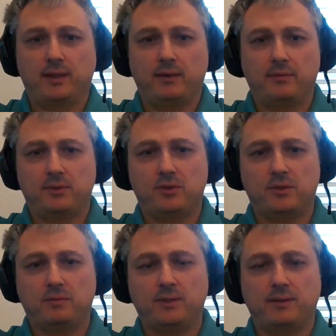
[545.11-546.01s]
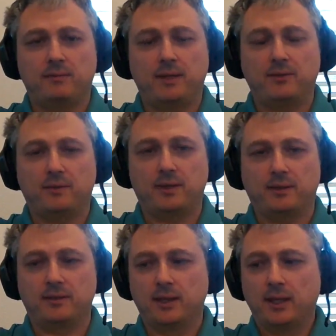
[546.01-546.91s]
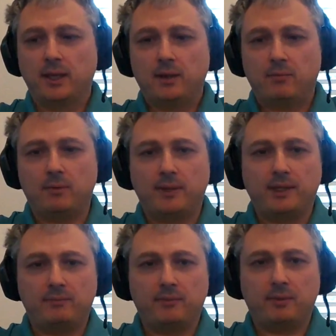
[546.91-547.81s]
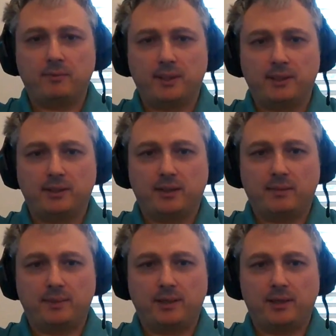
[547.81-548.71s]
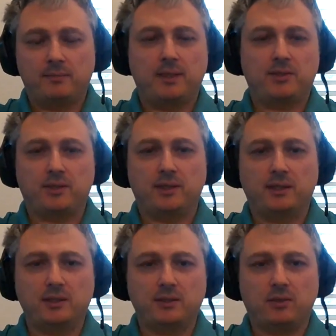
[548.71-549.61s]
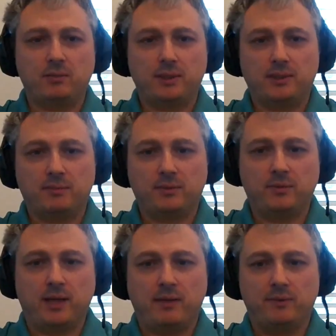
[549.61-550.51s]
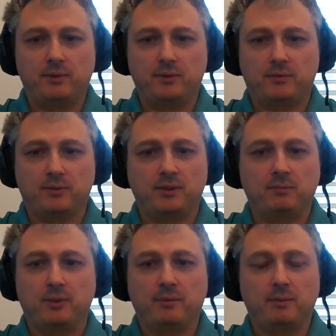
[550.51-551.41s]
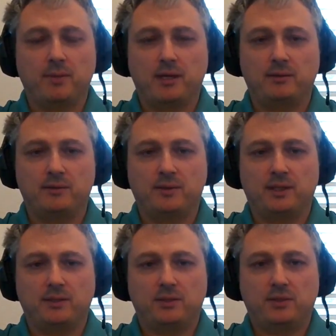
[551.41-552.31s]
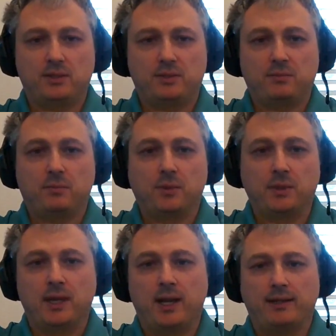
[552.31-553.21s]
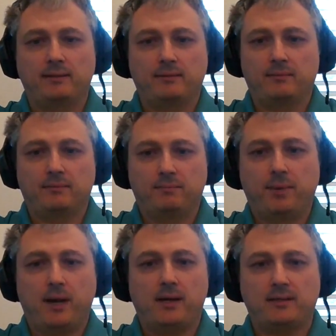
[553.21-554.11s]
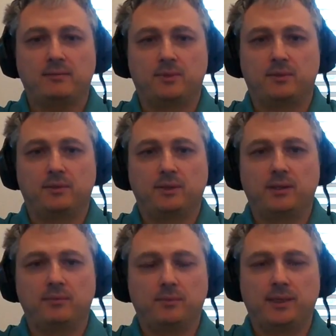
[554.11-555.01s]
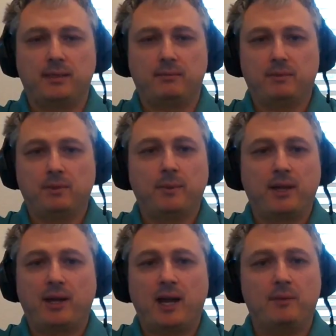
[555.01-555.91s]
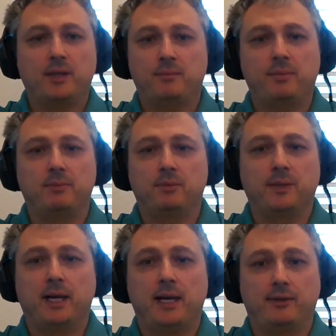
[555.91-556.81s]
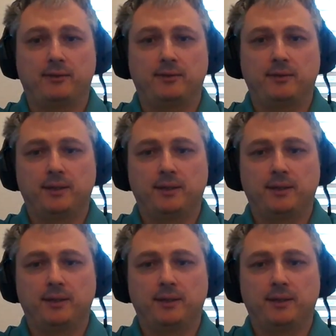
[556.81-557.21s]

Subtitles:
That was just one of the major things. When we adopted automation, it just opened up new avenues for deployment models that just were not possible no matter how many people we hired.